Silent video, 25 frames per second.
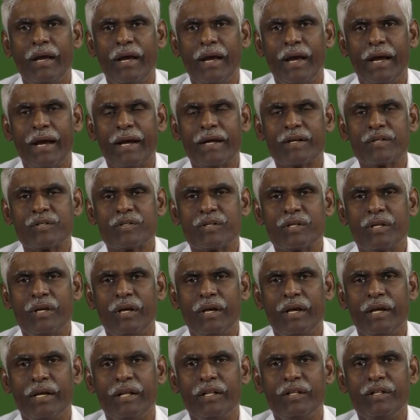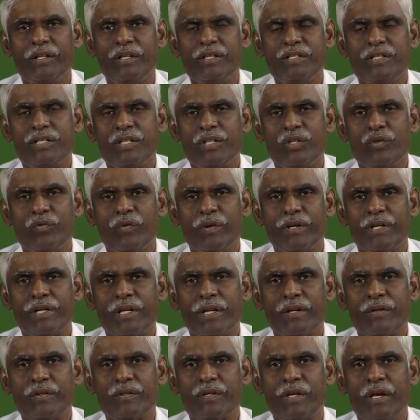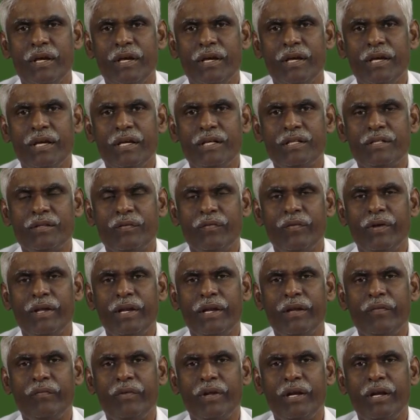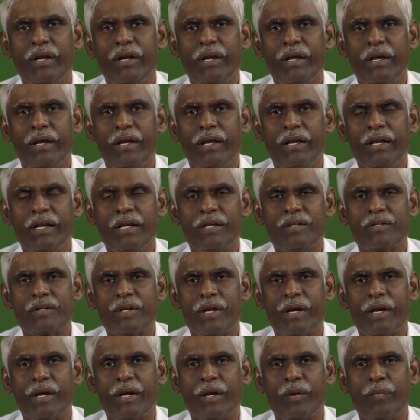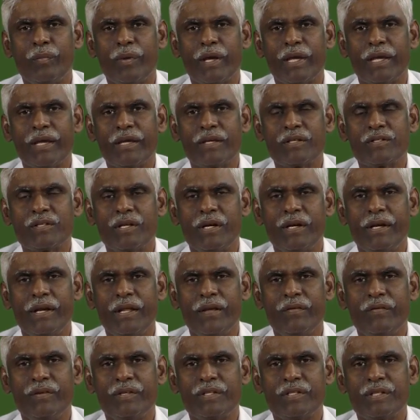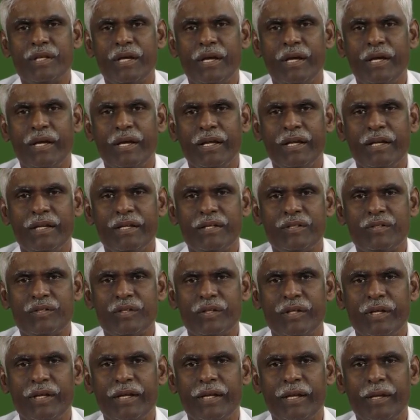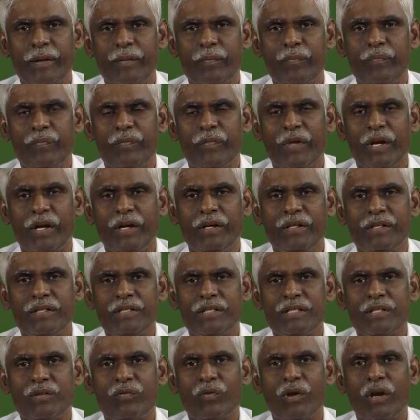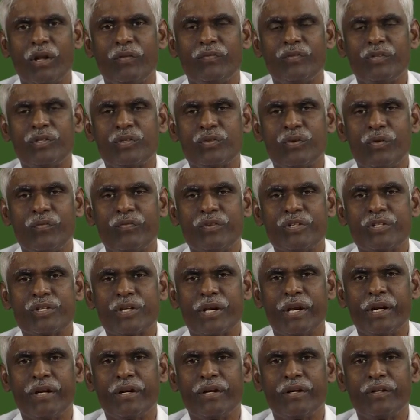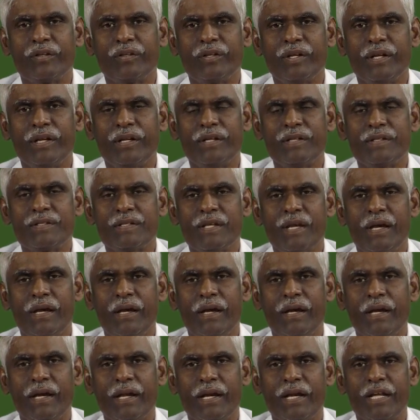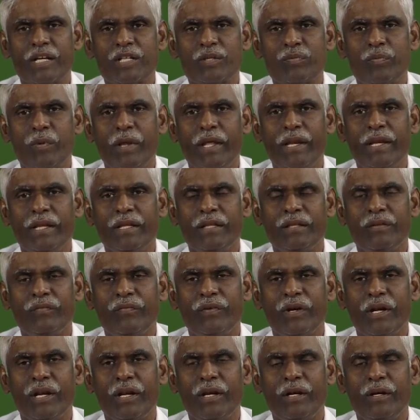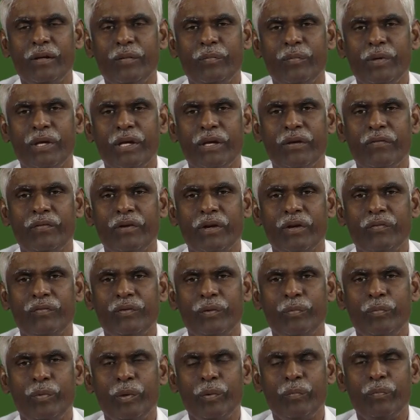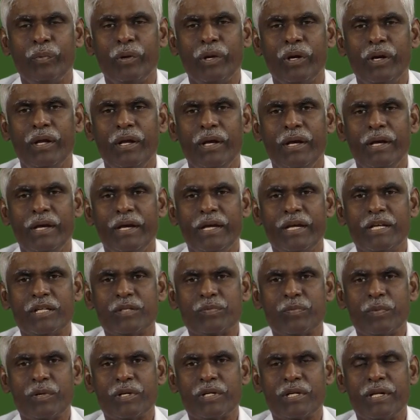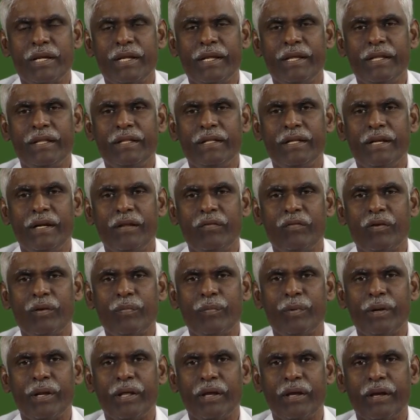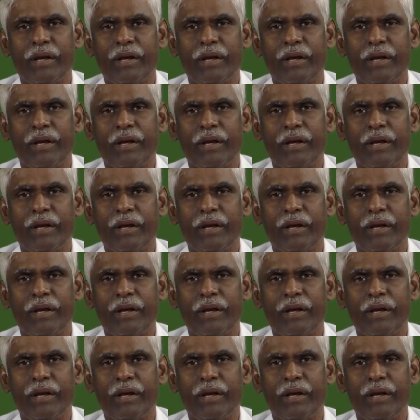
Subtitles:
acts in these situations is very well illustrated by Kingsley Davis in his theory. And this is one of the sophisticated theories in explaining the fertility behavior of the people, especially in the developed